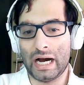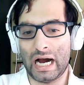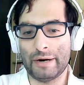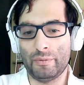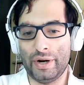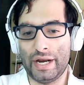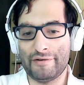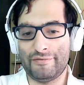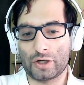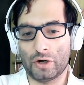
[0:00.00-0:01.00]
I will
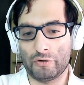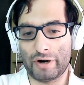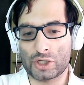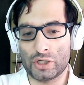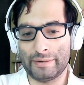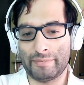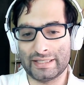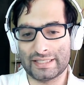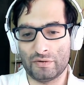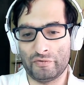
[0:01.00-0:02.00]
never congratulate
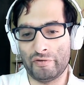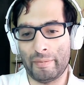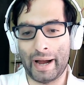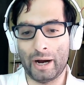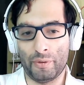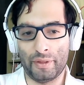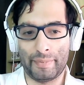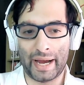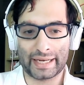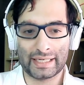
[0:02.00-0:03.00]
myself with a pat on the
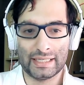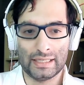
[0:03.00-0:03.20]
back.